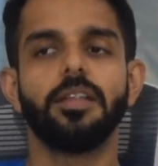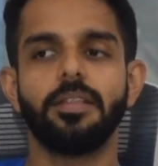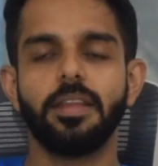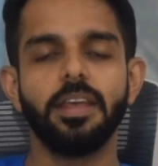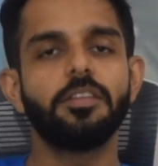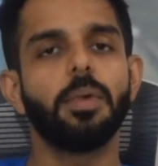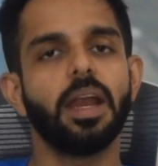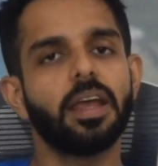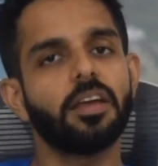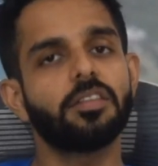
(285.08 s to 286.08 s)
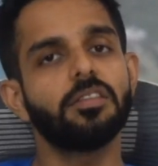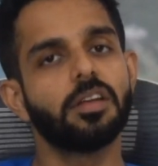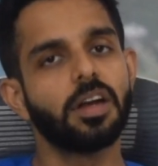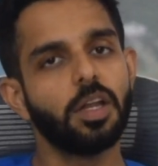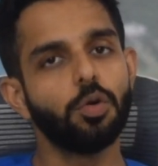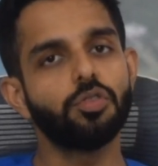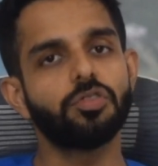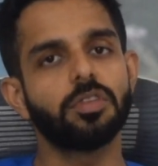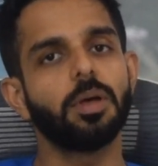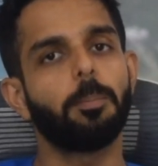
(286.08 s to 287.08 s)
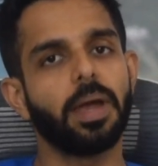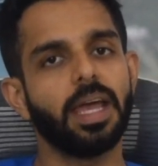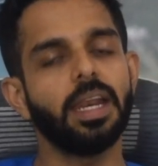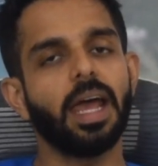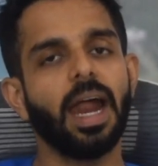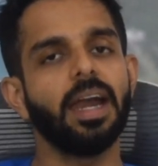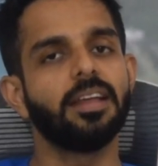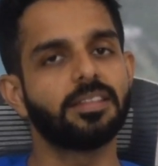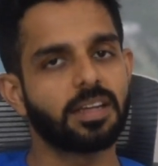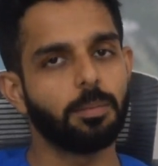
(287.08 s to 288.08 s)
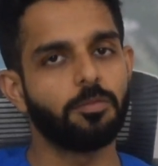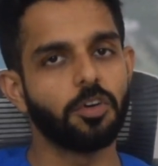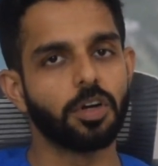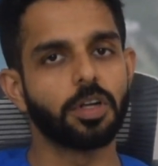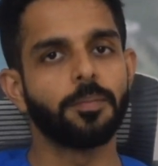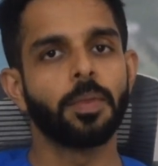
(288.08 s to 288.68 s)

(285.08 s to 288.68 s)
These medications reduce the pain and discomfort,